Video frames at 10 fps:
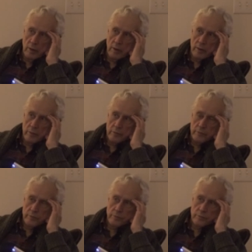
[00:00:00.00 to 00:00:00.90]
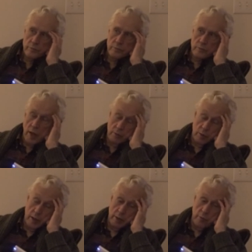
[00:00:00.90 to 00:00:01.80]
Mm. I
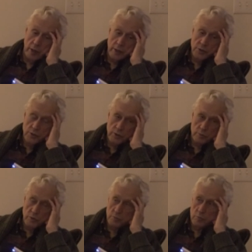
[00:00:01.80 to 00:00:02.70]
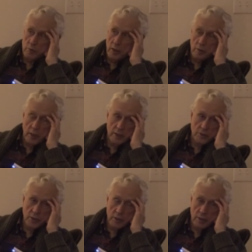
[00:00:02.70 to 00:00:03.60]
had relationships, but I
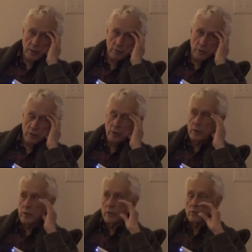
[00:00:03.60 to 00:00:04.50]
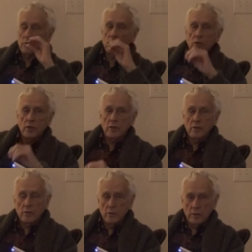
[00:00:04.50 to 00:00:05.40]
can't say that they were
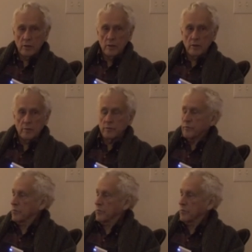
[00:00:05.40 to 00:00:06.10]
truly uh, uh,